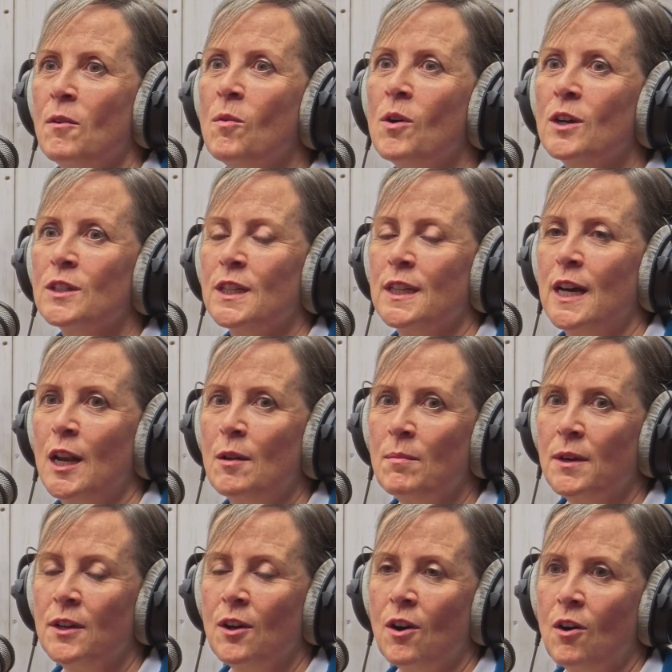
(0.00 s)
was an
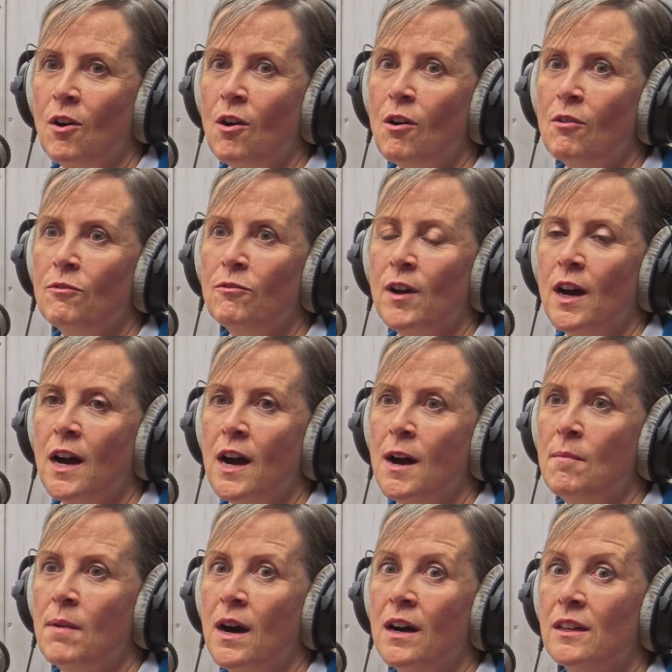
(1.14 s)
element of
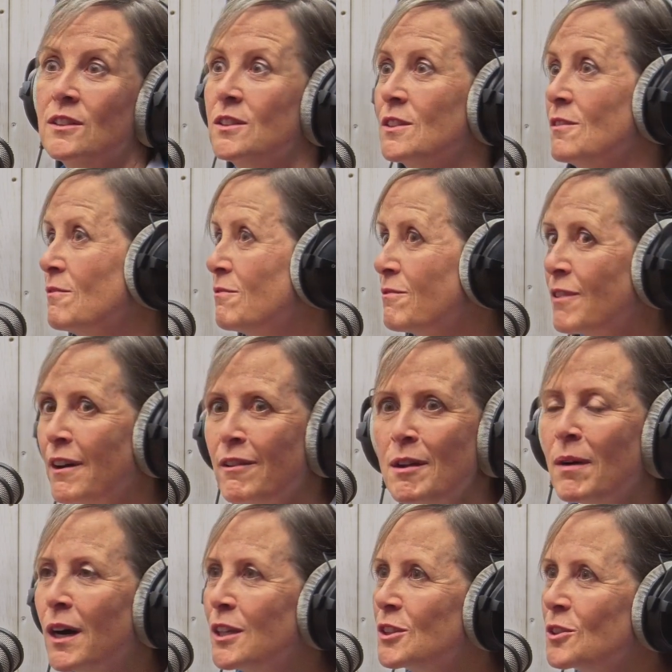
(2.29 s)
us very
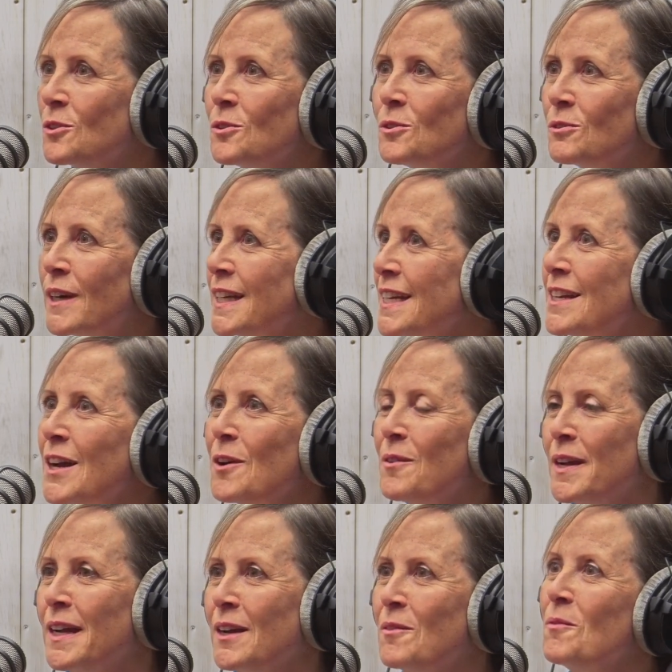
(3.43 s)
much already
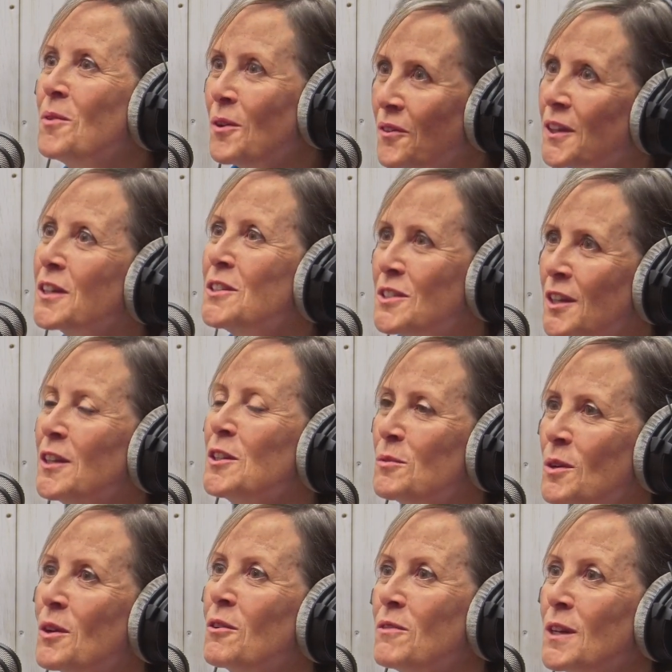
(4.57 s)
knowing what the concerns
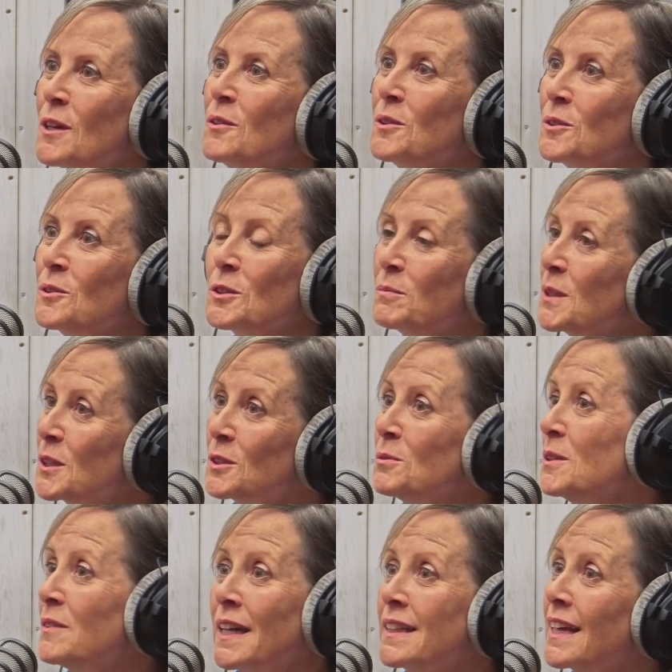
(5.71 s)
were of the locals, because
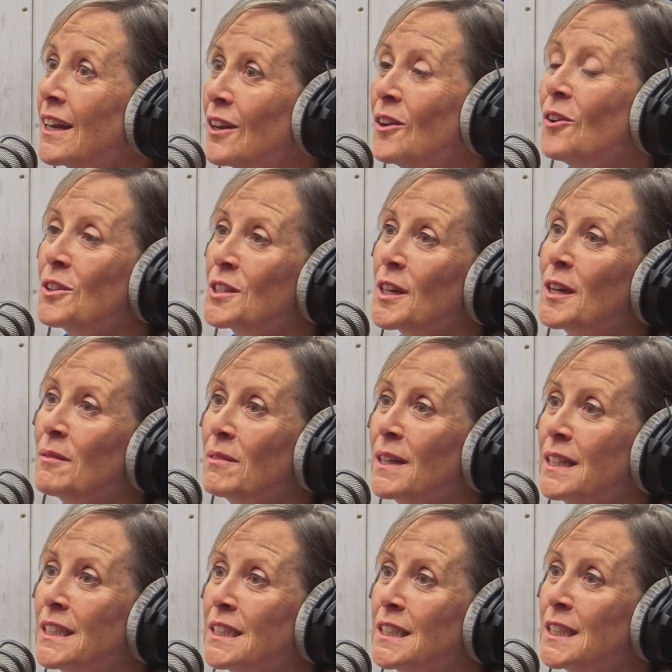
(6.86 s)
we've had that long-term
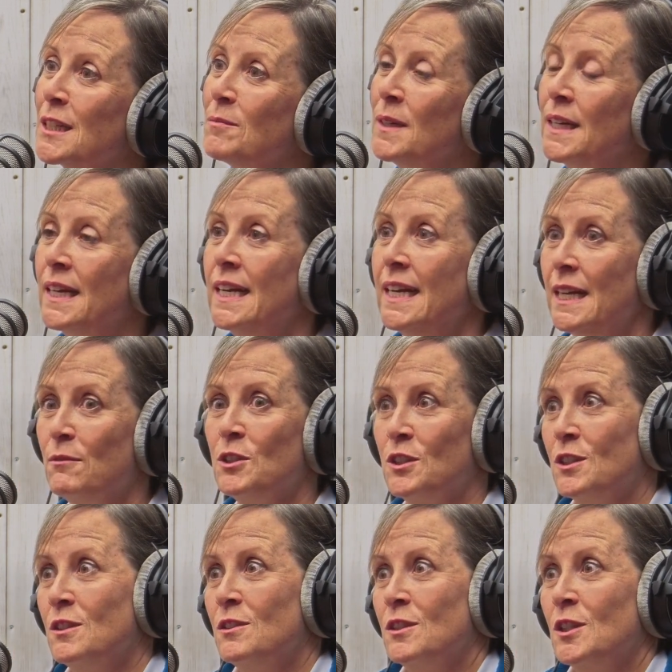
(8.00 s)
relationship. It was
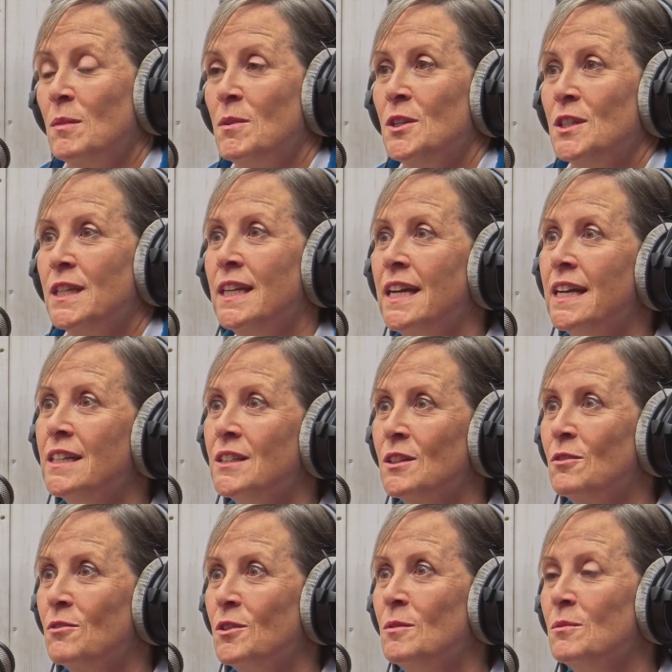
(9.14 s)
the community liaison
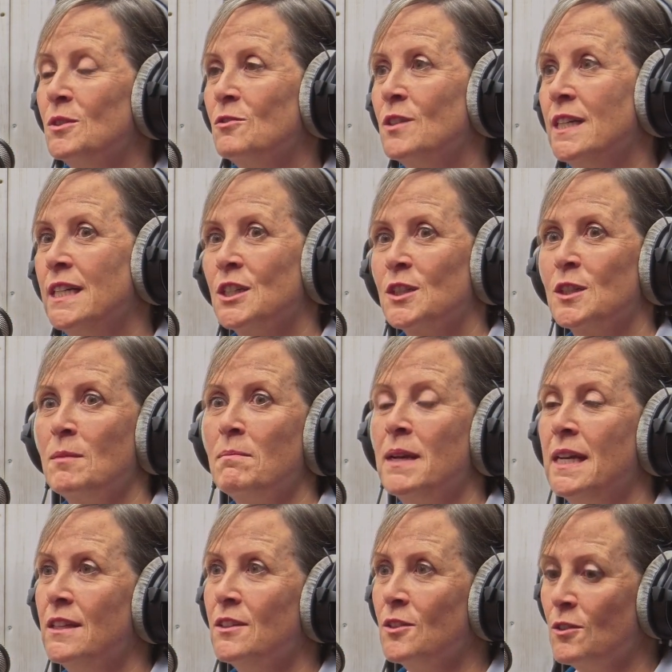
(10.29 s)
group was really just a
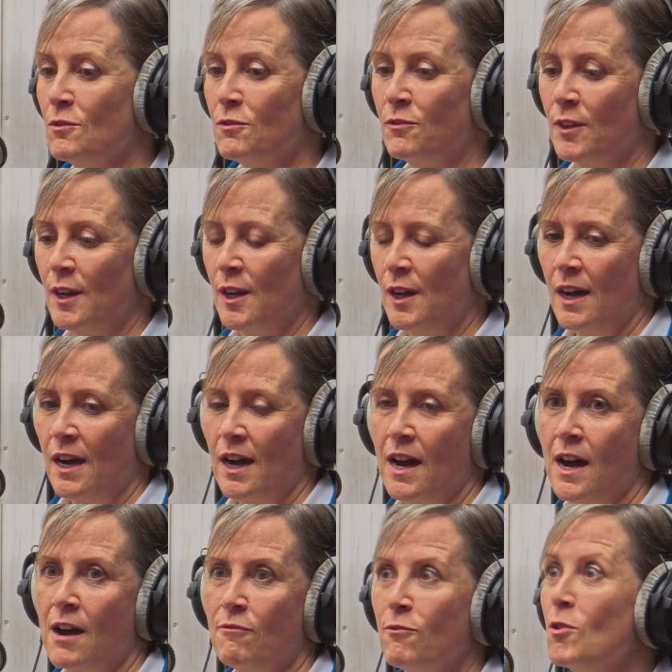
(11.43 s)
means of
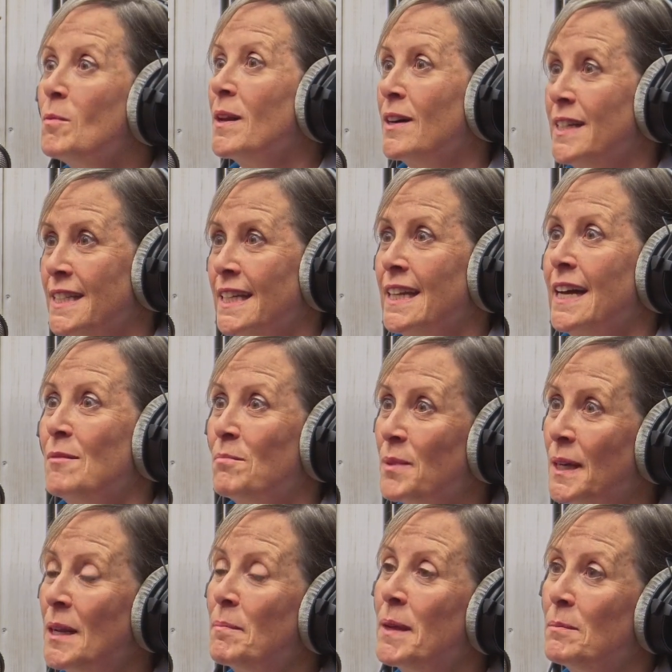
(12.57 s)
formalising that and
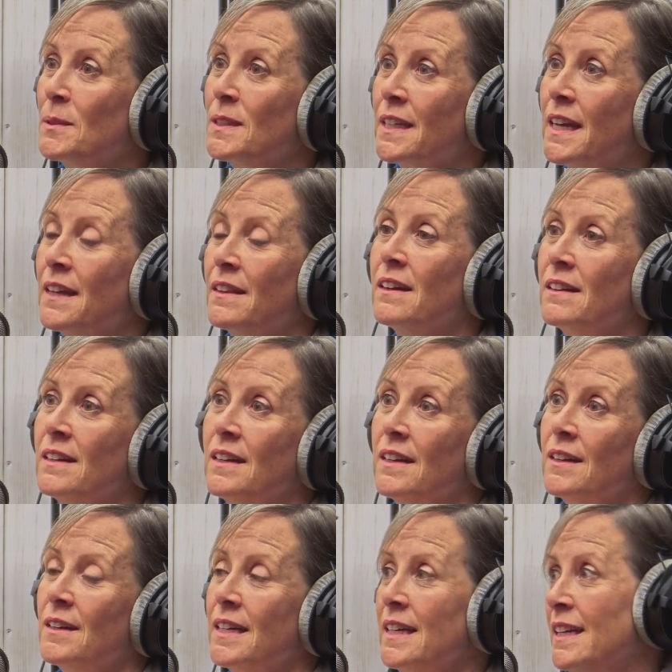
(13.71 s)
bringing people together
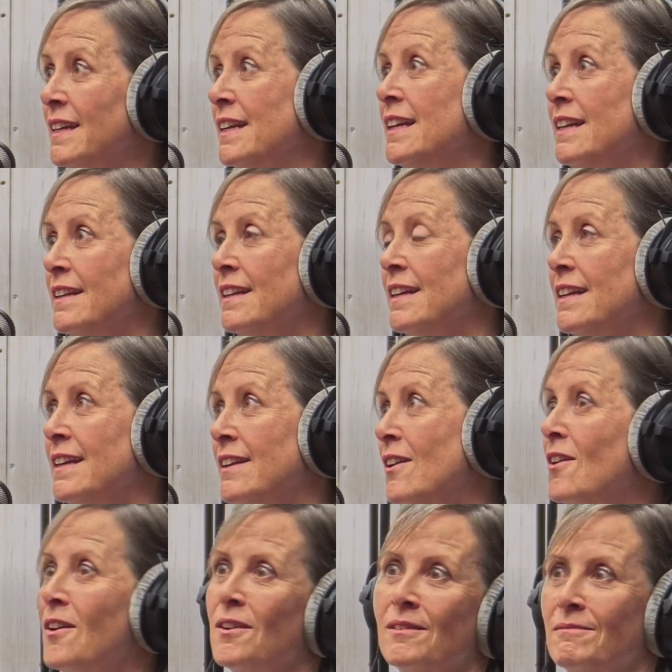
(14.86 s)
in
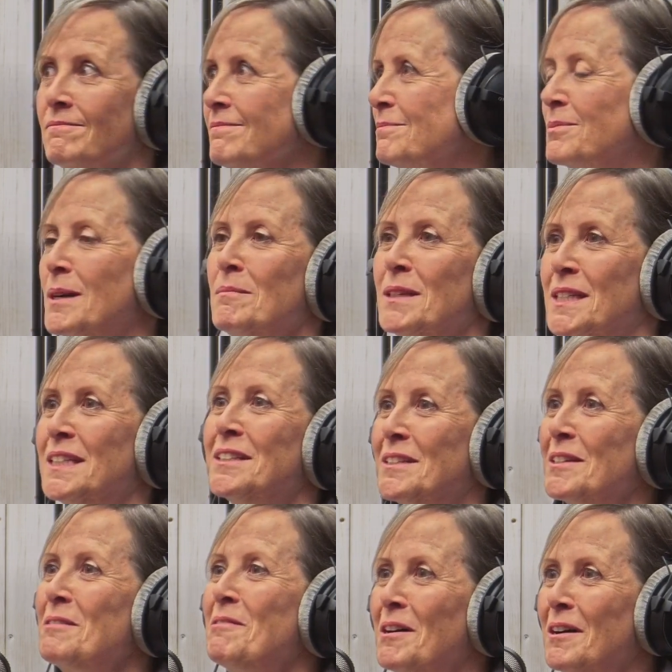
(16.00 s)
our premises, as
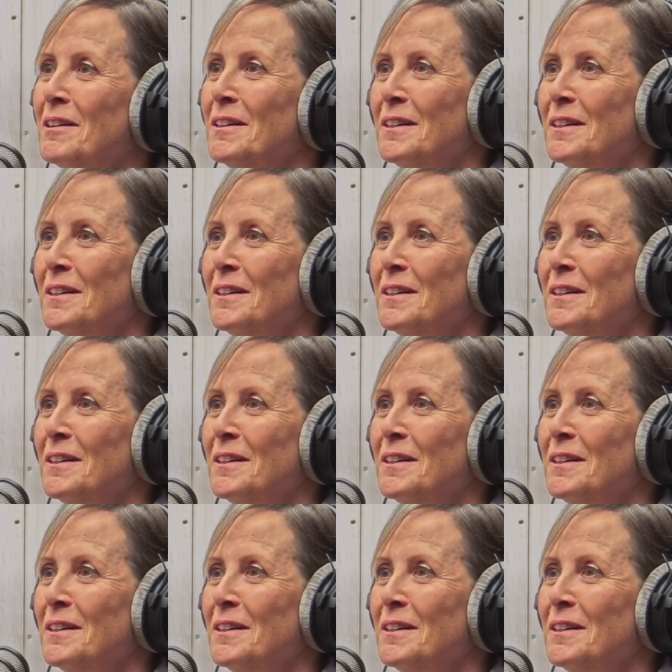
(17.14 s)
it were.